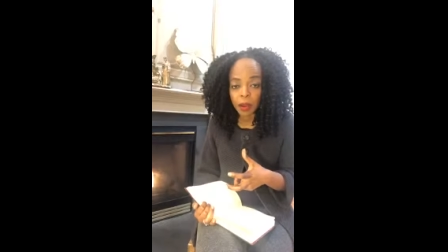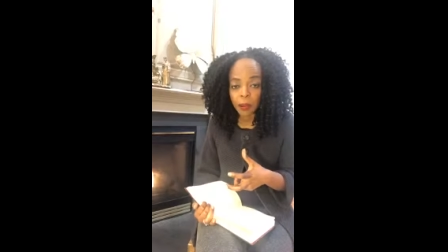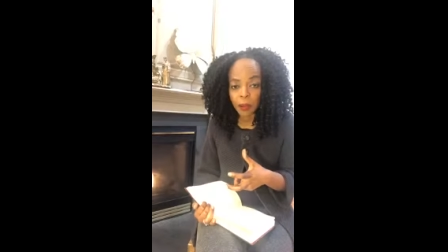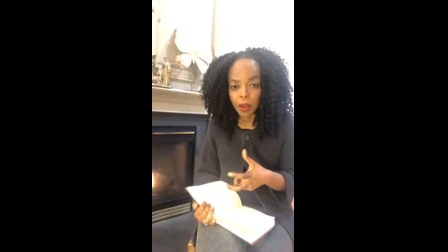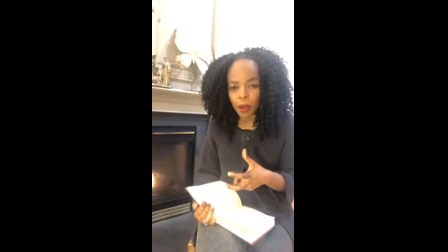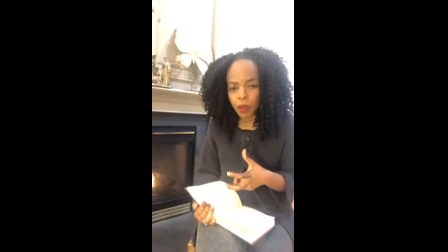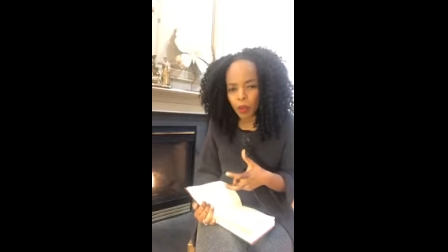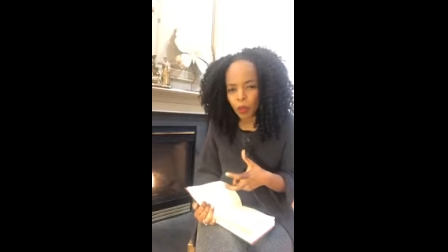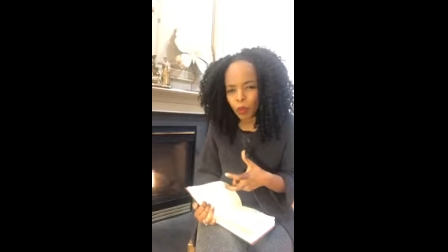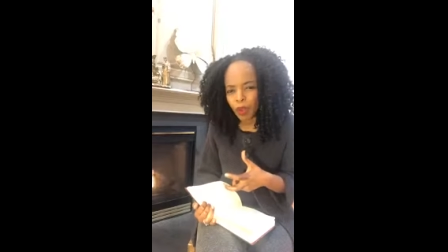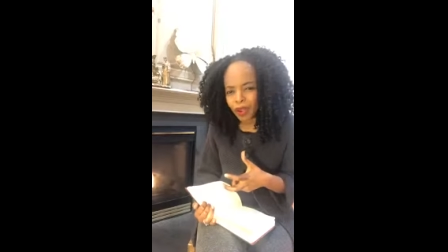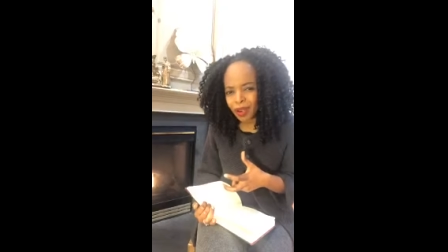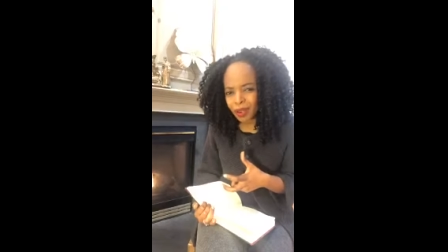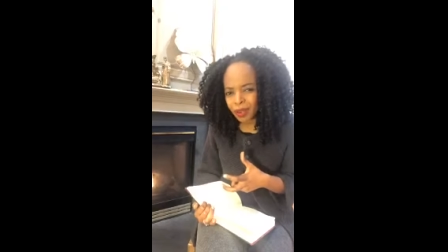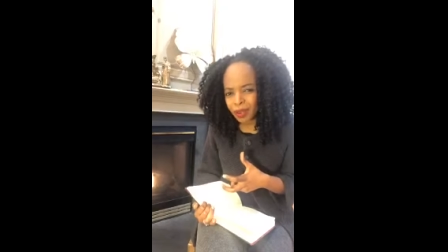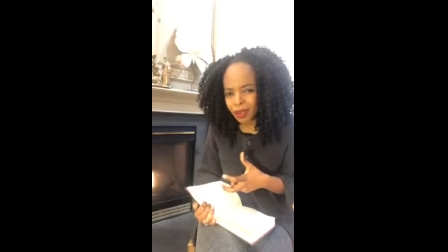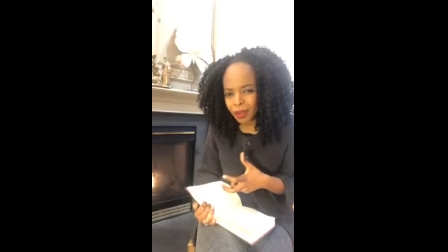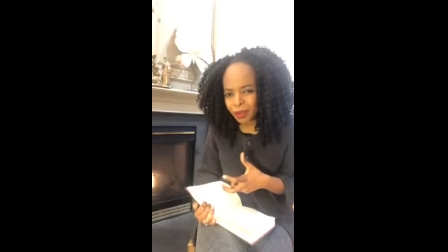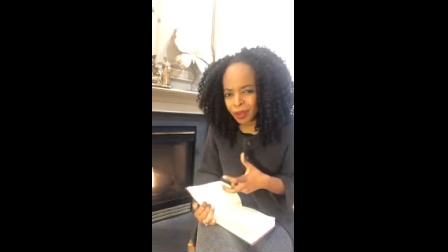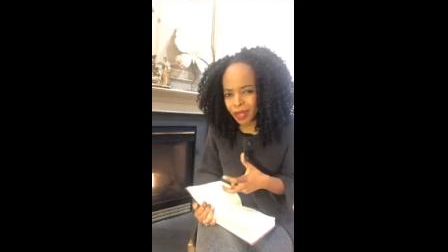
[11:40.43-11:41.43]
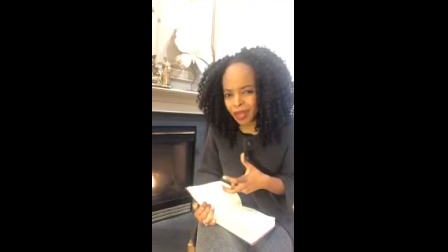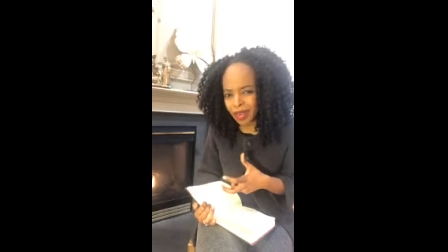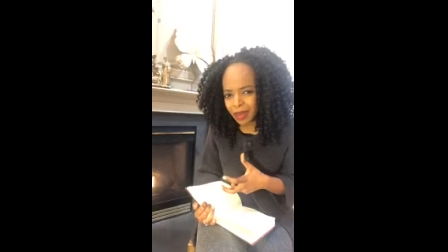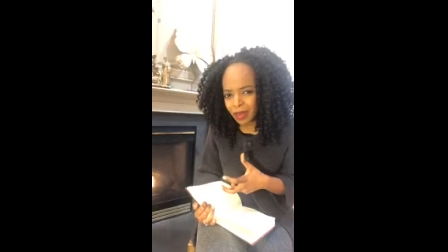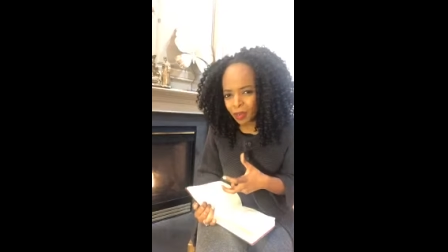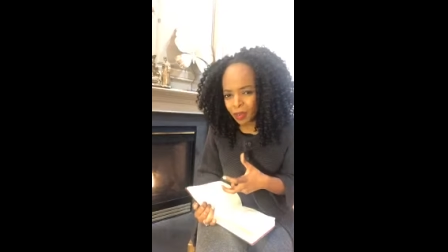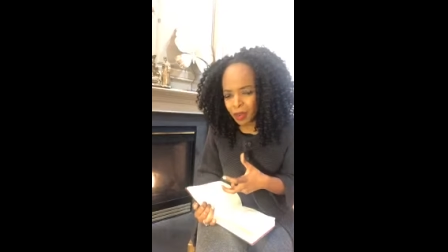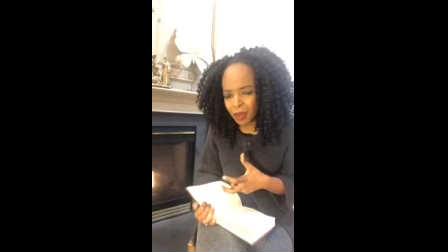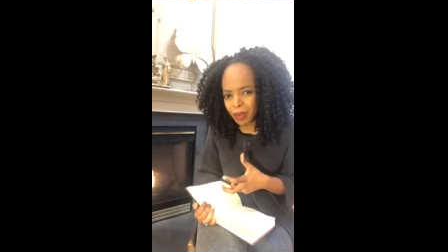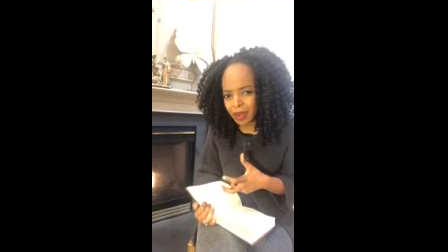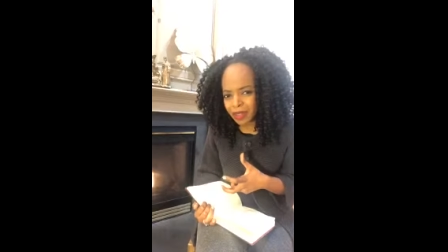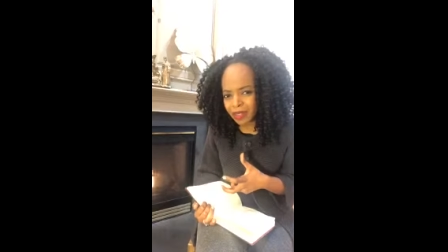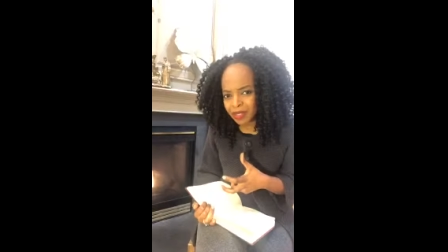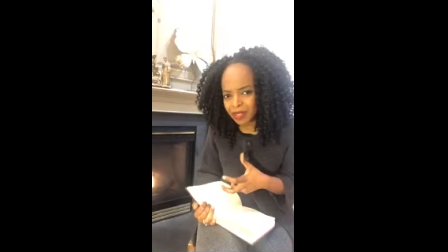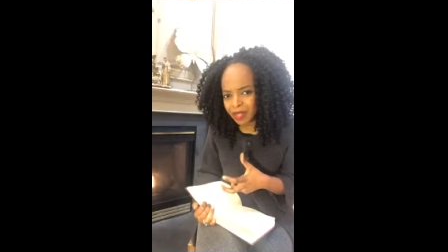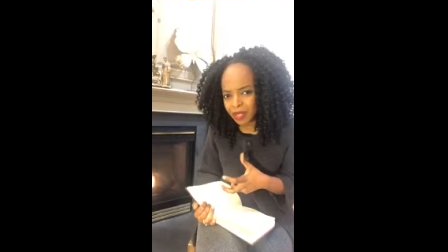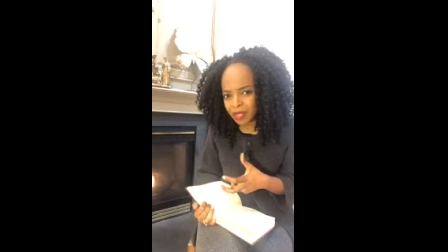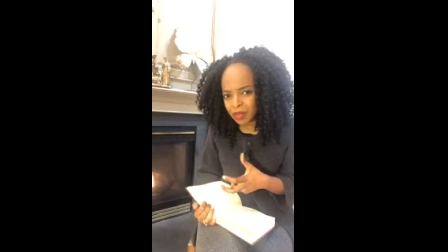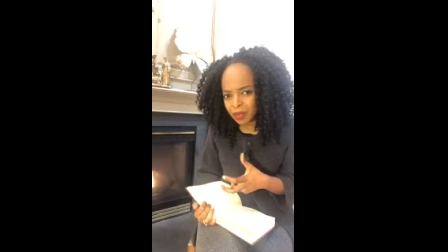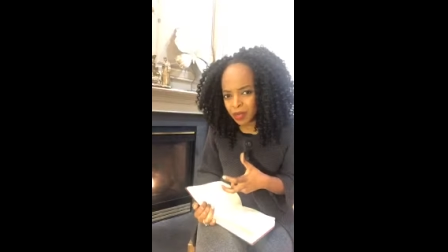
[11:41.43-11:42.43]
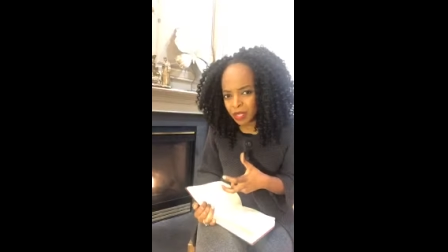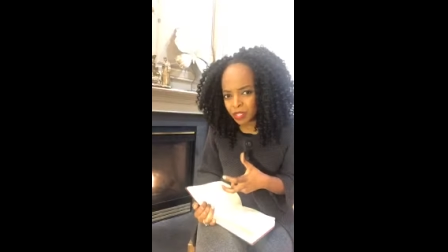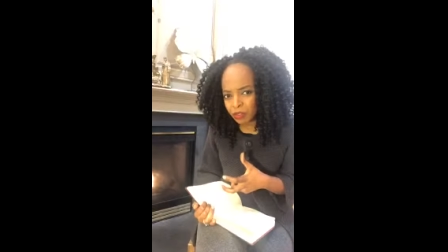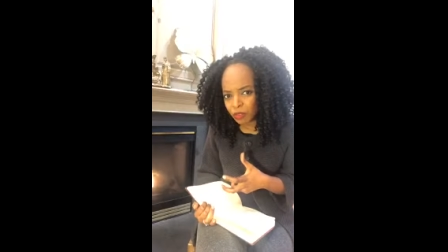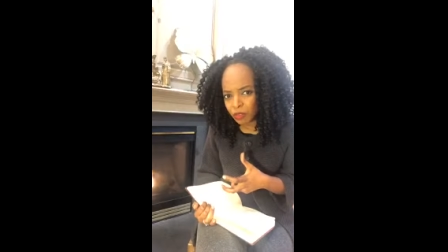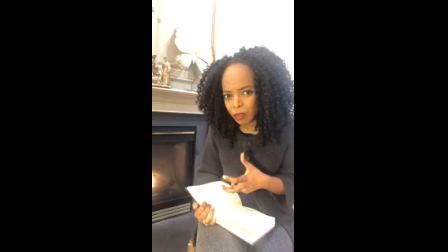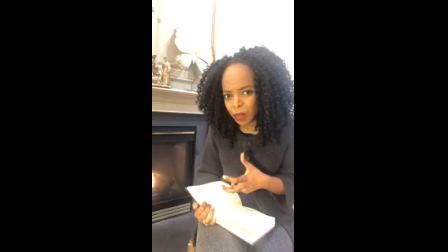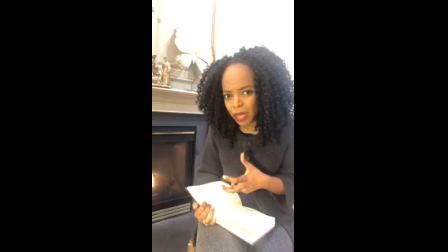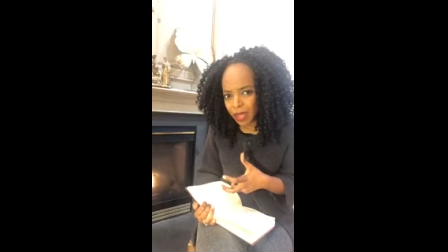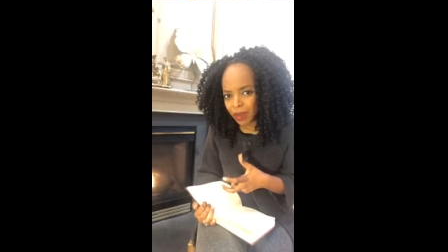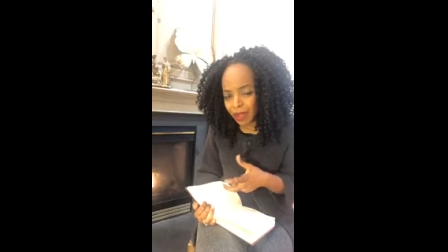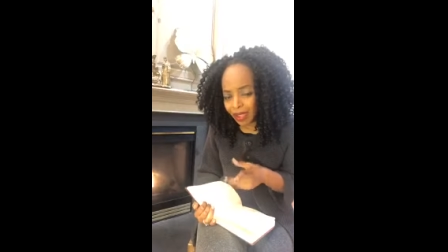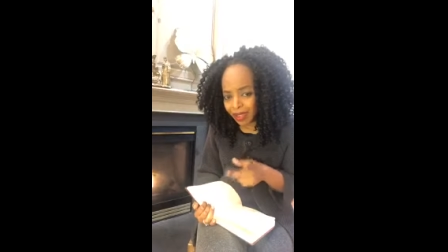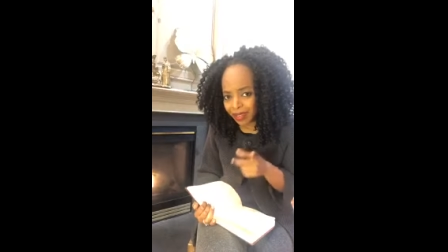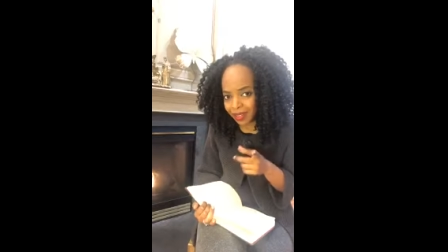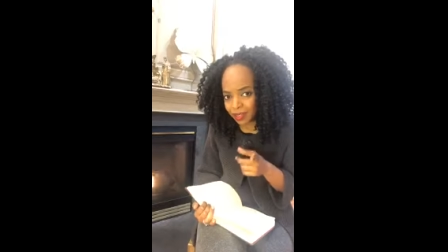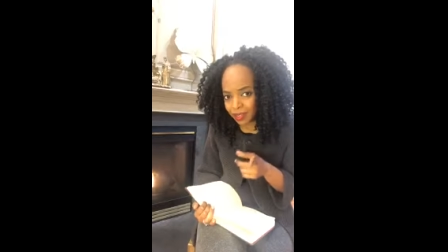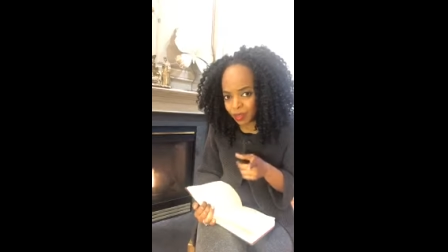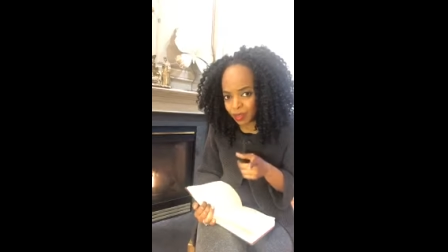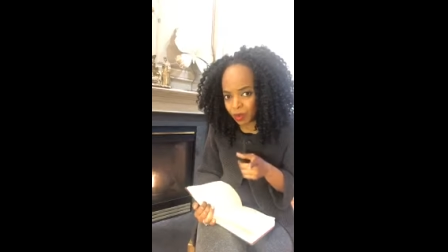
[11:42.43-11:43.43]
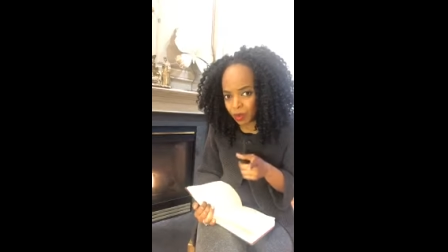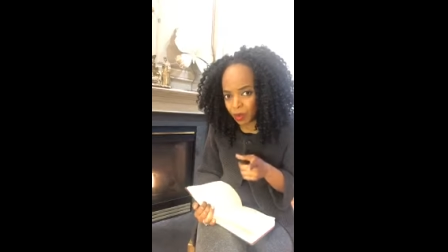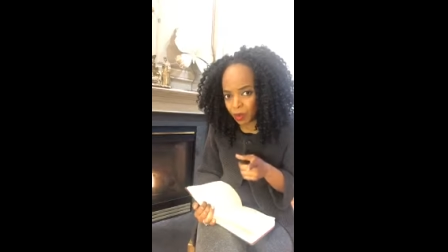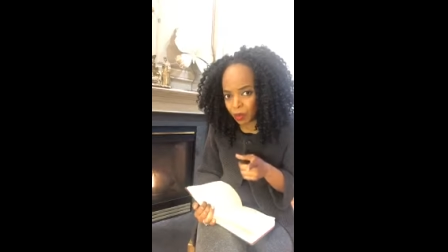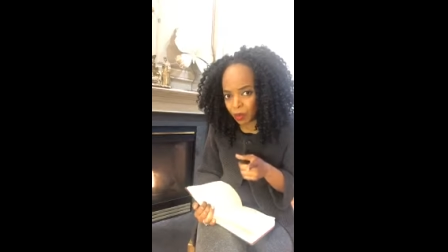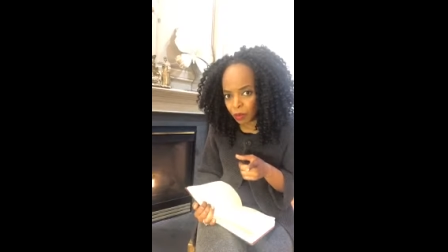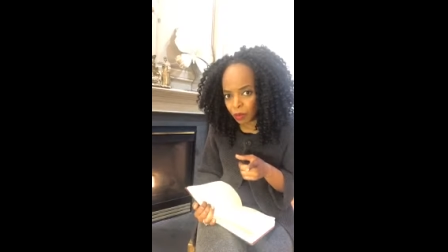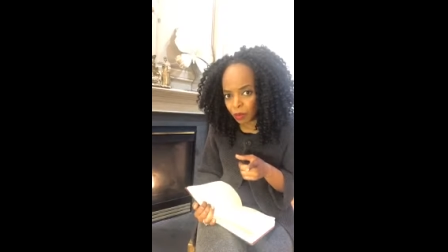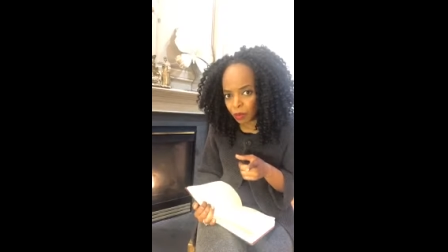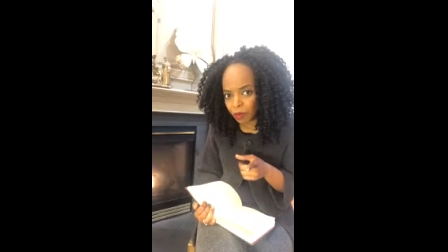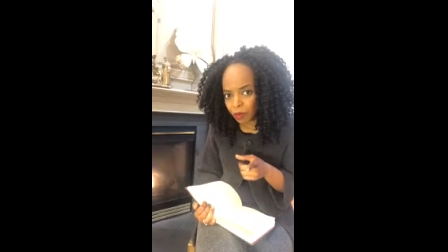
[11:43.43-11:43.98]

But what are you going to be like three months, six months from now? I need to know.